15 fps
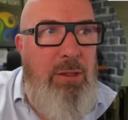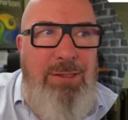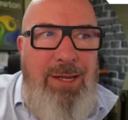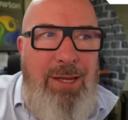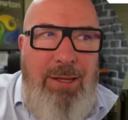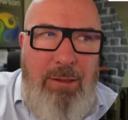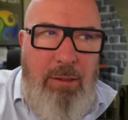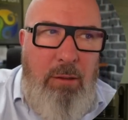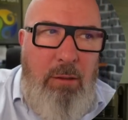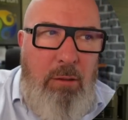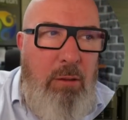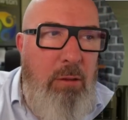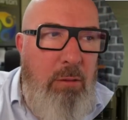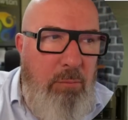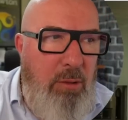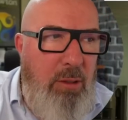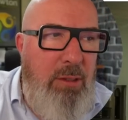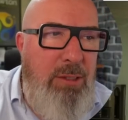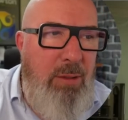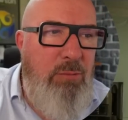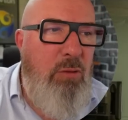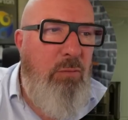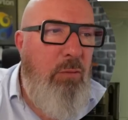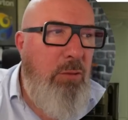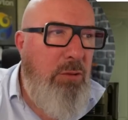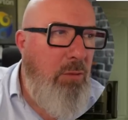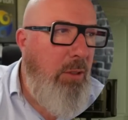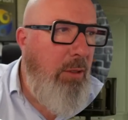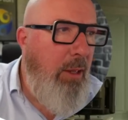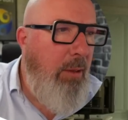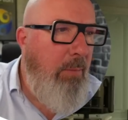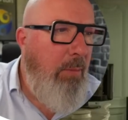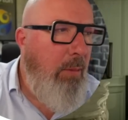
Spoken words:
a sink, but it's some sort of ensuite there.